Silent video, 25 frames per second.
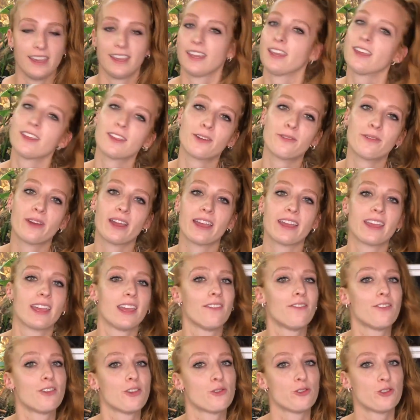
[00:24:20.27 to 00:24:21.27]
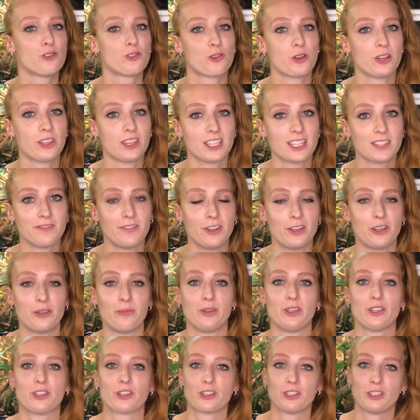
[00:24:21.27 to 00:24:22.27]
Either way, if you enjoyed this video,
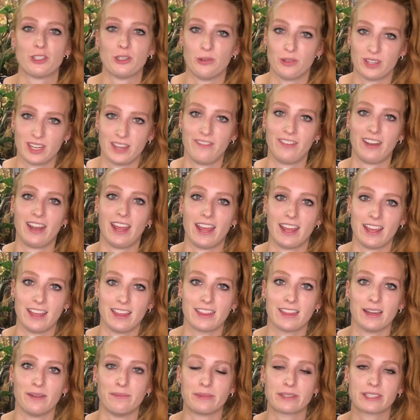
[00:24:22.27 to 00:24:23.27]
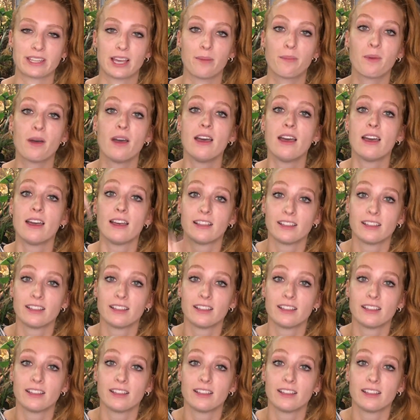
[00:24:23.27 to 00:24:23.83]
be sure to give it a thumbs up.